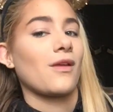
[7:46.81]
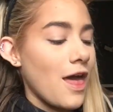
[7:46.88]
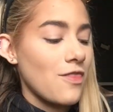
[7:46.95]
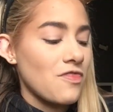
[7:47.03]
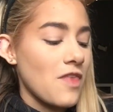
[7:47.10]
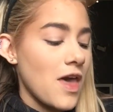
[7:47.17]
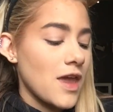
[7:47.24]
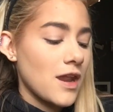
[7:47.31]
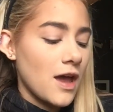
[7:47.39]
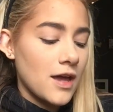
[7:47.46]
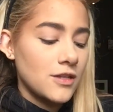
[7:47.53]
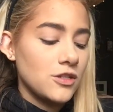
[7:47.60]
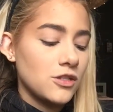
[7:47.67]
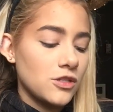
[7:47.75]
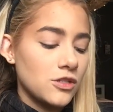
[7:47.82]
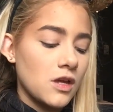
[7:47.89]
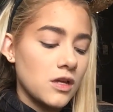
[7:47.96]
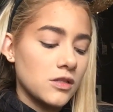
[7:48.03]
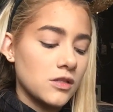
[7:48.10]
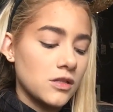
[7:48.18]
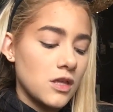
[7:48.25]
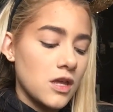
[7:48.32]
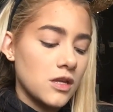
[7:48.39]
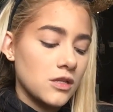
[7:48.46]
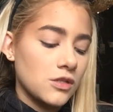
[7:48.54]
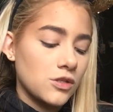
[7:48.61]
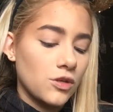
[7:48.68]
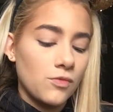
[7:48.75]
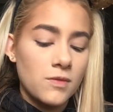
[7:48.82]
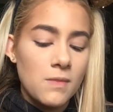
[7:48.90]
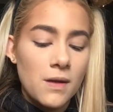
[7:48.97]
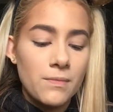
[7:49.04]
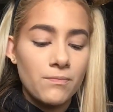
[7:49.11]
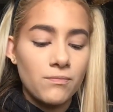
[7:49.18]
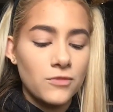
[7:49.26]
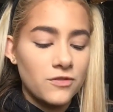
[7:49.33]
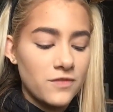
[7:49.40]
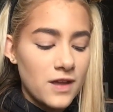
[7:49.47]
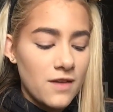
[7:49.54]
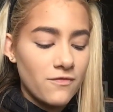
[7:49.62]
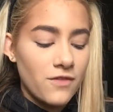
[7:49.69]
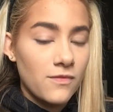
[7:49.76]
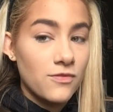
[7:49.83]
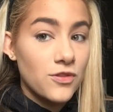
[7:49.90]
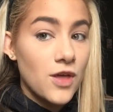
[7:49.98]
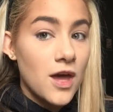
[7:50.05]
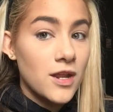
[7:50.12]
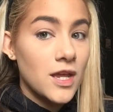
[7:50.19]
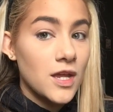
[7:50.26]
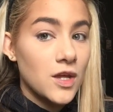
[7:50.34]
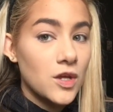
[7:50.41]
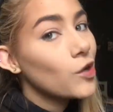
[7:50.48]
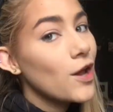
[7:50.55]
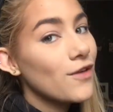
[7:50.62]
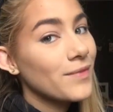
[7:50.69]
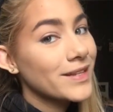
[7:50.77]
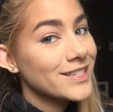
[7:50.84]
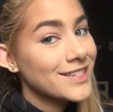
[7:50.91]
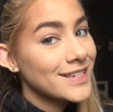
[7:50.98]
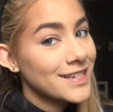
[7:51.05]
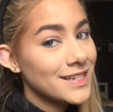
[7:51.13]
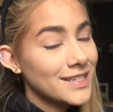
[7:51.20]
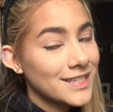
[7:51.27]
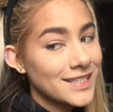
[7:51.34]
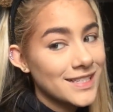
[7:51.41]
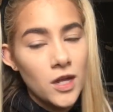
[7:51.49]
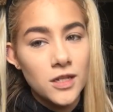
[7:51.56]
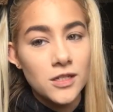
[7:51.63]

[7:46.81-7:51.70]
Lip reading: And then I just dust this with my Morphe M530 all over my cheeks.